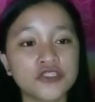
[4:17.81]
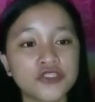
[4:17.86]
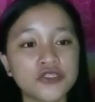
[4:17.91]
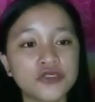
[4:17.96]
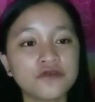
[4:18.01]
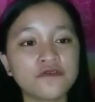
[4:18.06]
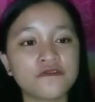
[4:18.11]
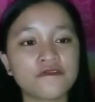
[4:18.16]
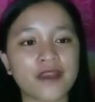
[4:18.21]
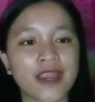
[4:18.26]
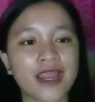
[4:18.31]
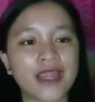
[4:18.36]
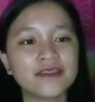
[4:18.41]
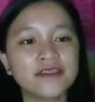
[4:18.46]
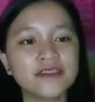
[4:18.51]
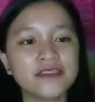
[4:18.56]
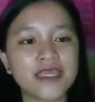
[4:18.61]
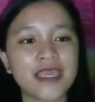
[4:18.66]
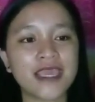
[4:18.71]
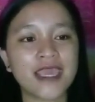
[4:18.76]
two
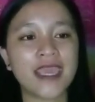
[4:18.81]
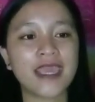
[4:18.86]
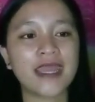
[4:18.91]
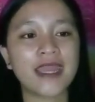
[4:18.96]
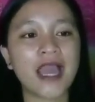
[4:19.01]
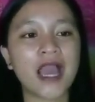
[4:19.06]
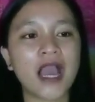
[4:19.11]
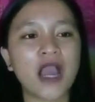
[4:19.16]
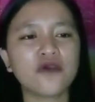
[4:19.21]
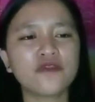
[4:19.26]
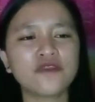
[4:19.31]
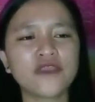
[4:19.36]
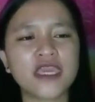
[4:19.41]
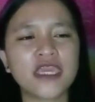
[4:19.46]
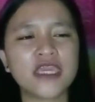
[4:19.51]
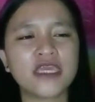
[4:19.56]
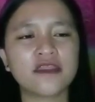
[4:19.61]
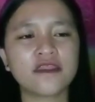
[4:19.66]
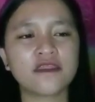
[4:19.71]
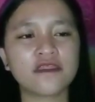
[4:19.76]
trends and how
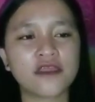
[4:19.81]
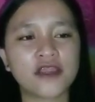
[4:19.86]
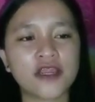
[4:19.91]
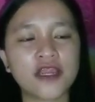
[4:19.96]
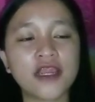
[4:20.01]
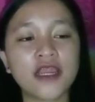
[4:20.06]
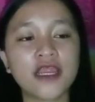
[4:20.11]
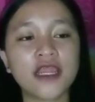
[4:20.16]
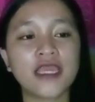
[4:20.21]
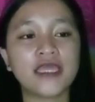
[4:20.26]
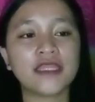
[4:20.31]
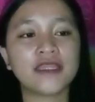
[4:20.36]
they hinder